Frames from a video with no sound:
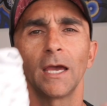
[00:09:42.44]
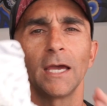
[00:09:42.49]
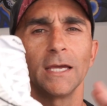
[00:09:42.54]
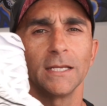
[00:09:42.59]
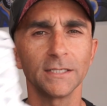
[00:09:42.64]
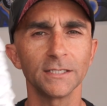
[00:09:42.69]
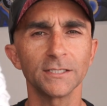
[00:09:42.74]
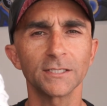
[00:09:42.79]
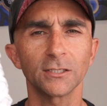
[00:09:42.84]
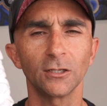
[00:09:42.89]

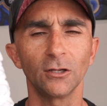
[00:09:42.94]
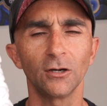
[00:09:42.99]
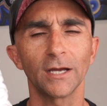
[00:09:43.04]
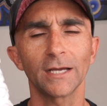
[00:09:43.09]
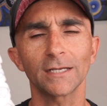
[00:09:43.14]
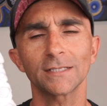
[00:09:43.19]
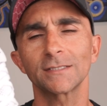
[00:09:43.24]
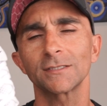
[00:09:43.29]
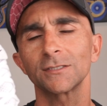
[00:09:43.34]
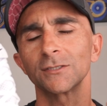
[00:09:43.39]
And
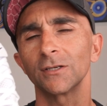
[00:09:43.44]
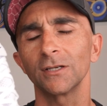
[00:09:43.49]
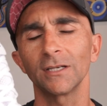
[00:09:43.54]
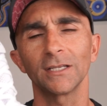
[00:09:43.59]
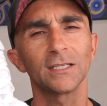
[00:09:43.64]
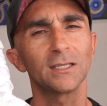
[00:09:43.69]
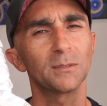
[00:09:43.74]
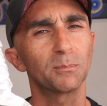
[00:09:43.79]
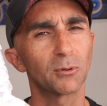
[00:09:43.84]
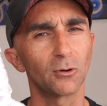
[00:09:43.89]
dislikes,
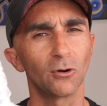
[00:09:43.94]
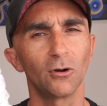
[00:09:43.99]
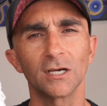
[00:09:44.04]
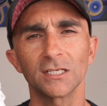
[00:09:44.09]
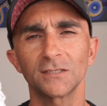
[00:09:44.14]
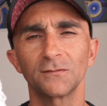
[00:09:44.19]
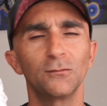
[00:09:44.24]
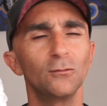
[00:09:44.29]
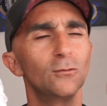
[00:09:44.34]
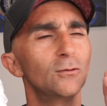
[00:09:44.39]
certainly the
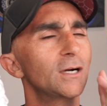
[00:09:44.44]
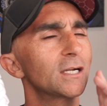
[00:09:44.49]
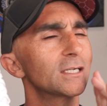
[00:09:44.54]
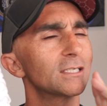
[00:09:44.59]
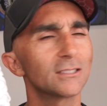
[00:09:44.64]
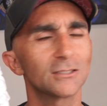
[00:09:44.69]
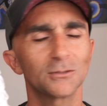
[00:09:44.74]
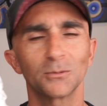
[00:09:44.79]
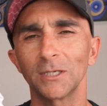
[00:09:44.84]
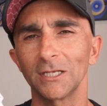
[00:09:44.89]
price,
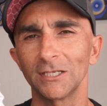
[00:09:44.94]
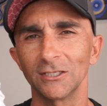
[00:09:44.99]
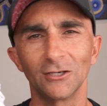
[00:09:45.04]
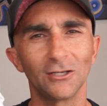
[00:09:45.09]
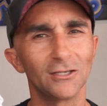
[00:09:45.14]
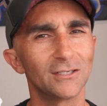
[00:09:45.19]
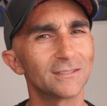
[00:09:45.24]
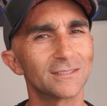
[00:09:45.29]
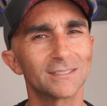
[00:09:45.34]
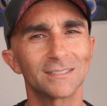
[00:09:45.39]

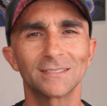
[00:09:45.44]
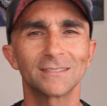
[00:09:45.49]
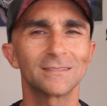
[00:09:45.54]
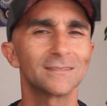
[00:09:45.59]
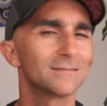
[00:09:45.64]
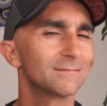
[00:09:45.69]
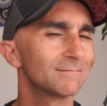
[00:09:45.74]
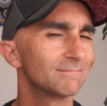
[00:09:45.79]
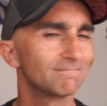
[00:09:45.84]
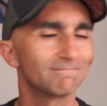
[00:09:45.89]
$420.
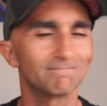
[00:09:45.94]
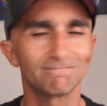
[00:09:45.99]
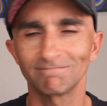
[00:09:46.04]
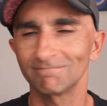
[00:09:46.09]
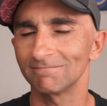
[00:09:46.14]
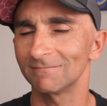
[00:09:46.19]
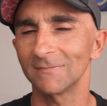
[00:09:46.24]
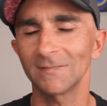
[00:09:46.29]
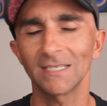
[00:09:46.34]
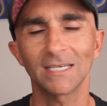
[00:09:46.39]

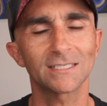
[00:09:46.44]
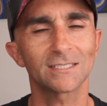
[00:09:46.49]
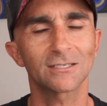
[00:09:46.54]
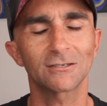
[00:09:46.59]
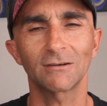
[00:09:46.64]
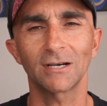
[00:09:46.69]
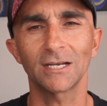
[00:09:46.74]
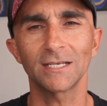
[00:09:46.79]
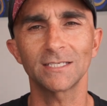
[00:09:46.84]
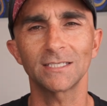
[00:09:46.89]
That's
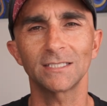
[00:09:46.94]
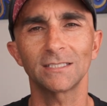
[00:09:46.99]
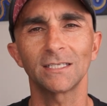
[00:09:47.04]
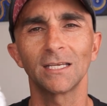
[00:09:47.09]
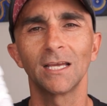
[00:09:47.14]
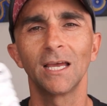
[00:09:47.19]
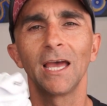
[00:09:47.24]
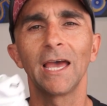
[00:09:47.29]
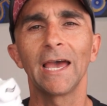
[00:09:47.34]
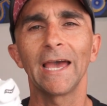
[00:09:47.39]
crazy.
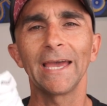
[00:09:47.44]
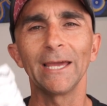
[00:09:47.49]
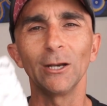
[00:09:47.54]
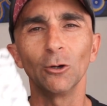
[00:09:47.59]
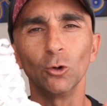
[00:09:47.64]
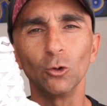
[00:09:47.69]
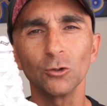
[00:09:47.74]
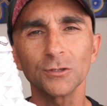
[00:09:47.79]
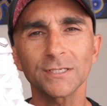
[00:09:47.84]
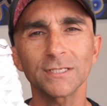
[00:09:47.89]
And
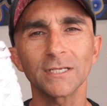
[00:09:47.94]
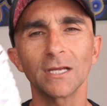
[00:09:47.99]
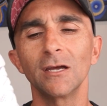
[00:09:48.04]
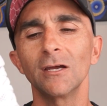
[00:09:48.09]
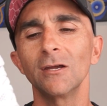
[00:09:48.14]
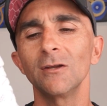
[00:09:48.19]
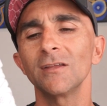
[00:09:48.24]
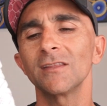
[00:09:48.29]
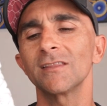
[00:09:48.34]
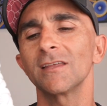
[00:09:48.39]

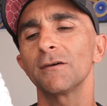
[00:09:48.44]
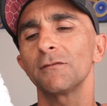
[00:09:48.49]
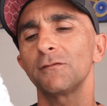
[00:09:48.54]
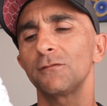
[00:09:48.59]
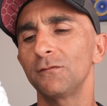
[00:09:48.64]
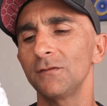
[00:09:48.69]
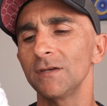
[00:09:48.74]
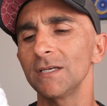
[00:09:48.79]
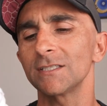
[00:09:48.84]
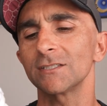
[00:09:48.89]
also the
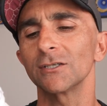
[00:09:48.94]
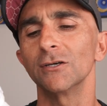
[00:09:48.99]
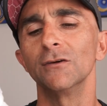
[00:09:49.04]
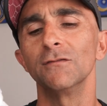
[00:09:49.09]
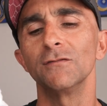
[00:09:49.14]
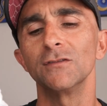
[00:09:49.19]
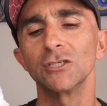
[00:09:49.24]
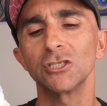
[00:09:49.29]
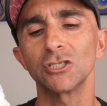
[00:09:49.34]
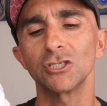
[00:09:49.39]
fit
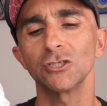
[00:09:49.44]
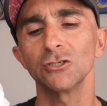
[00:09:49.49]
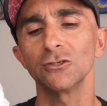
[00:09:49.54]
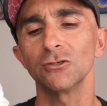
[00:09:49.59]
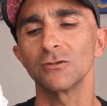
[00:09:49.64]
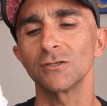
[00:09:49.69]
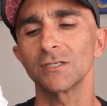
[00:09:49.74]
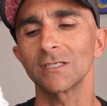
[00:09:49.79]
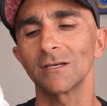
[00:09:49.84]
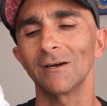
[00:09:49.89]
of the
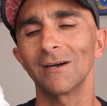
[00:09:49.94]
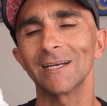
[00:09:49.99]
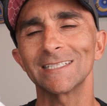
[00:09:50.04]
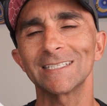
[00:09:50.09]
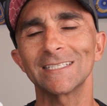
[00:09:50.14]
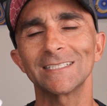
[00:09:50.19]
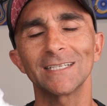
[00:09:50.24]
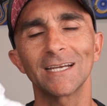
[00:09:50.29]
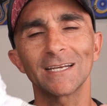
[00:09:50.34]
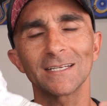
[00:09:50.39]
shoe. So
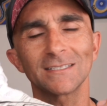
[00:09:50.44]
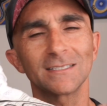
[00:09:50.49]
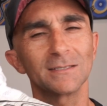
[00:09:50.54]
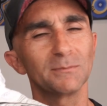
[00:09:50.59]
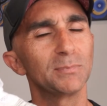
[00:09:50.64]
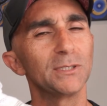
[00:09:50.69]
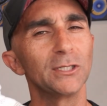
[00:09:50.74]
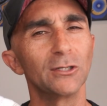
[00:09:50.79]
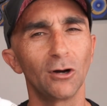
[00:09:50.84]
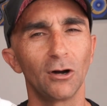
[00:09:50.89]
it's just a
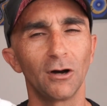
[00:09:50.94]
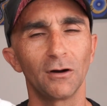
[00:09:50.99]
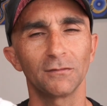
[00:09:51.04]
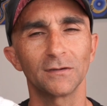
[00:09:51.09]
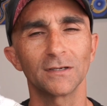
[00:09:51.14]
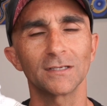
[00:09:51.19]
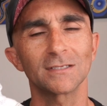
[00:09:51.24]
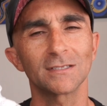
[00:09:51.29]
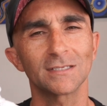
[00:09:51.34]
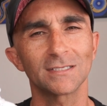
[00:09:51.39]
bit off.
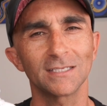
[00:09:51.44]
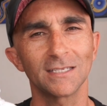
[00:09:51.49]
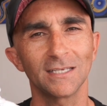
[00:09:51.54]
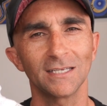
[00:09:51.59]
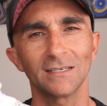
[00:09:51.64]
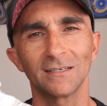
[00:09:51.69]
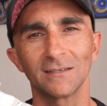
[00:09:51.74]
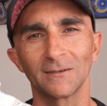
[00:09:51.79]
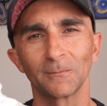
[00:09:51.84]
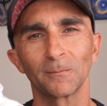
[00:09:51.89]
As I
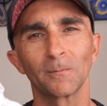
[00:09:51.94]
said,